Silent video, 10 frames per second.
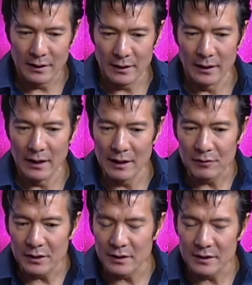thing, and that,
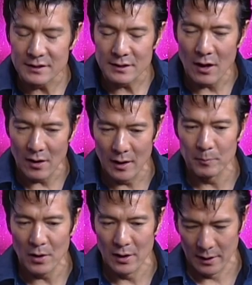th this is the hard
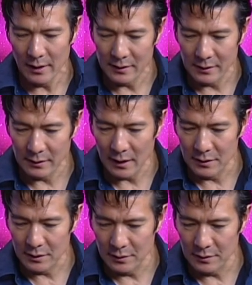part, I think, and the
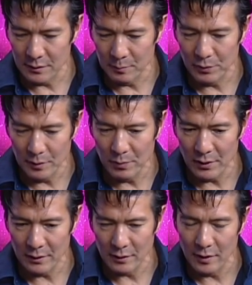good the good
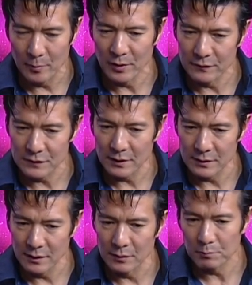part and the hard part is that,
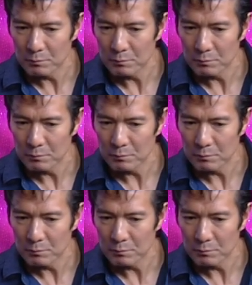you know,